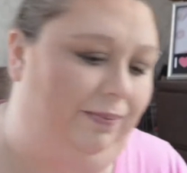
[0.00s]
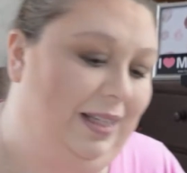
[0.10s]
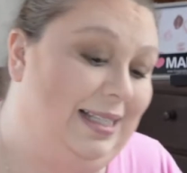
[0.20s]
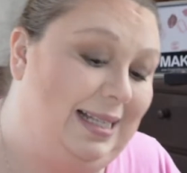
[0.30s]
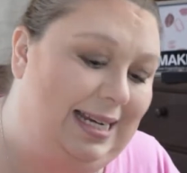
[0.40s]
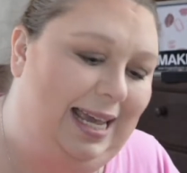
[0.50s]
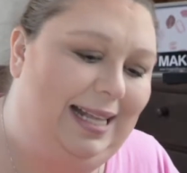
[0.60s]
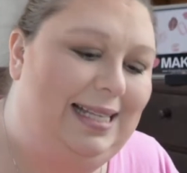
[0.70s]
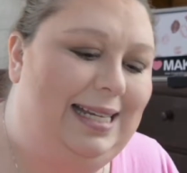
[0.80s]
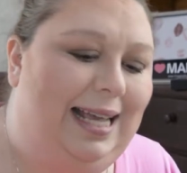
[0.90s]
It's the te
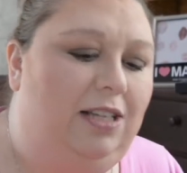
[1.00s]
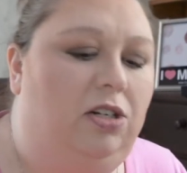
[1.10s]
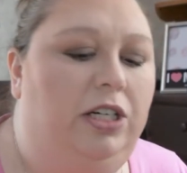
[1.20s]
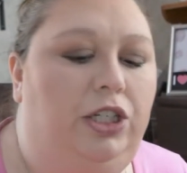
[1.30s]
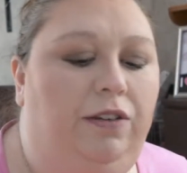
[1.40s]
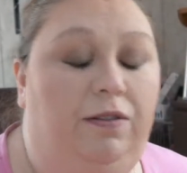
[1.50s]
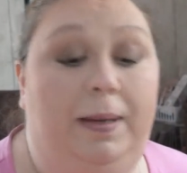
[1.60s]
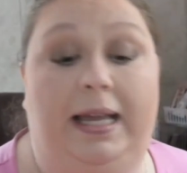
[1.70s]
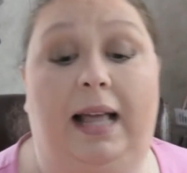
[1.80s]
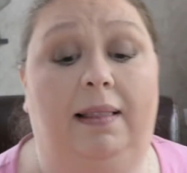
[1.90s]
it's a texture issue for
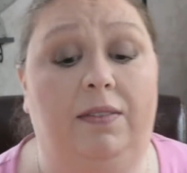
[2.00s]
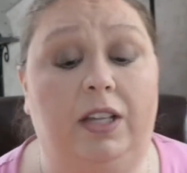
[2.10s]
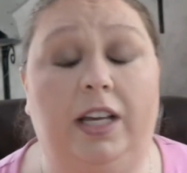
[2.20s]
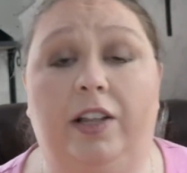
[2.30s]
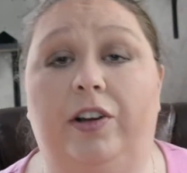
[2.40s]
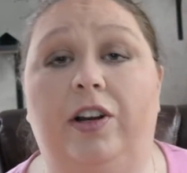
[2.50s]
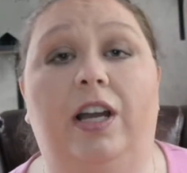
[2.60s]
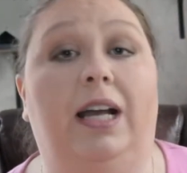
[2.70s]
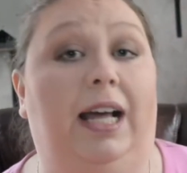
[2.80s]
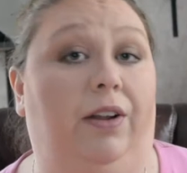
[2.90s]
me. I love the color.
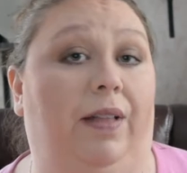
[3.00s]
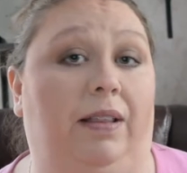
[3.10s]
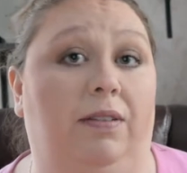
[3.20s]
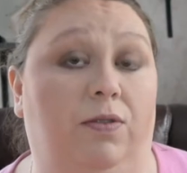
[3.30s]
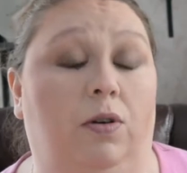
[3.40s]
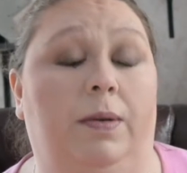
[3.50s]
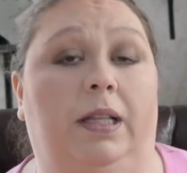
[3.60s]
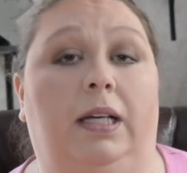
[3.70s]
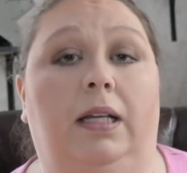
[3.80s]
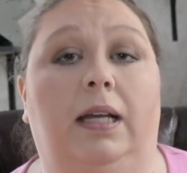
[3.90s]
I don't like the
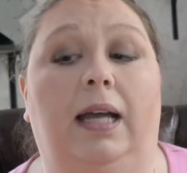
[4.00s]
formula.